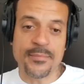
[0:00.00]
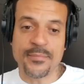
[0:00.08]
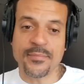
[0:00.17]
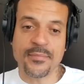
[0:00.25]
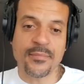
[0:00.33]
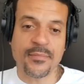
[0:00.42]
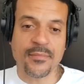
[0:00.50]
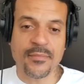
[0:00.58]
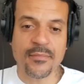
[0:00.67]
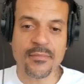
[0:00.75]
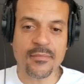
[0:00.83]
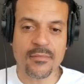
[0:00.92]

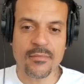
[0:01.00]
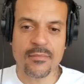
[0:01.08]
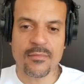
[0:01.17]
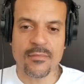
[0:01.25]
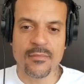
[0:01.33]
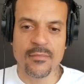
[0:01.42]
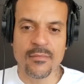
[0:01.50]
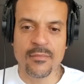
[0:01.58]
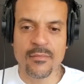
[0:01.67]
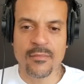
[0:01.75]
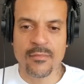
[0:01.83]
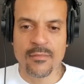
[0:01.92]

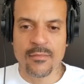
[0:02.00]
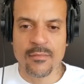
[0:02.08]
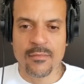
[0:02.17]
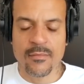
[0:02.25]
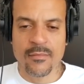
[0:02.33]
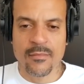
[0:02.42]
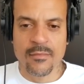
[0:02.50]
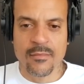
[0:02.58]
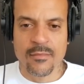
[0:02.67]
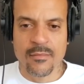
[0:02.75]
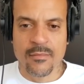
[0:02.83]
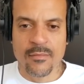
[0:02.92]

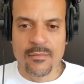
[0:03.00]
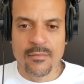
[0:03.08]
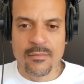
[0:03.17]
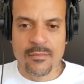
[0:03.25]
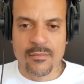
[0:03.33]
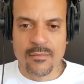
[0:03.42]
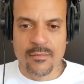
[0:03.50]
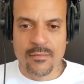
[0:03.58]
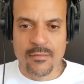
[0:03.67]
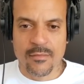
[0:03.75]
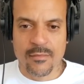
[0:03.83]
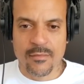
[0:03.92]

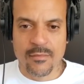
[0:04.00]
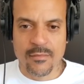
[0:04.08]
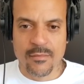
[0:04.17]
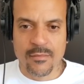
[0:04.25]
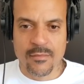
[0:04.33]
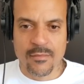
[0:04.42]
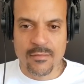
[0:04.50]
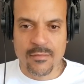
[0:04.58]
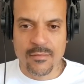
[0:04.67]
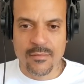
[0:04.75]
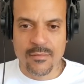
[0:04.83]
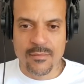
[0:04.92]

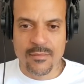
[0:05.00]
This person isn't speaking.